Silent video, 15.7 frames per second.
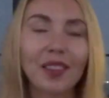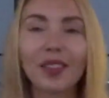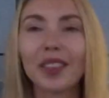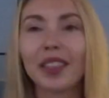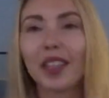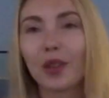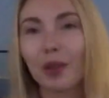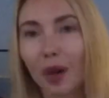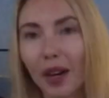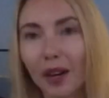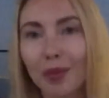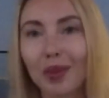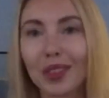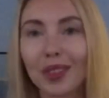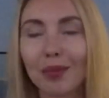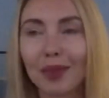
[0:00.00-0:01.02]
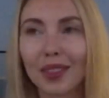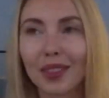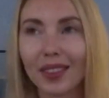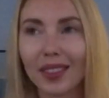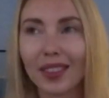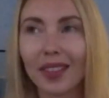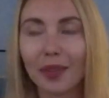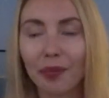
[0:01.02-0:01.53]
not requirements, but
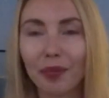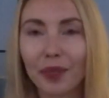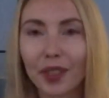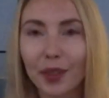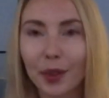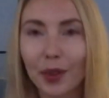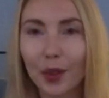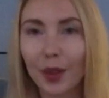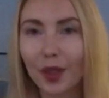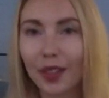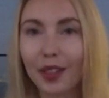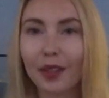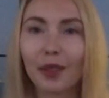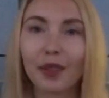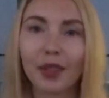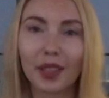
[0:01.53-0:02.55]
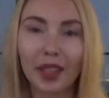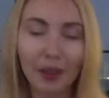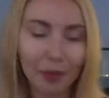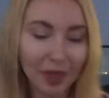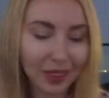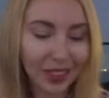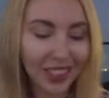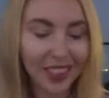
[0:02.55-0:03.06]
yeah, you got what I
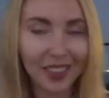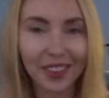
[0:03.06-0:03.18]
mean.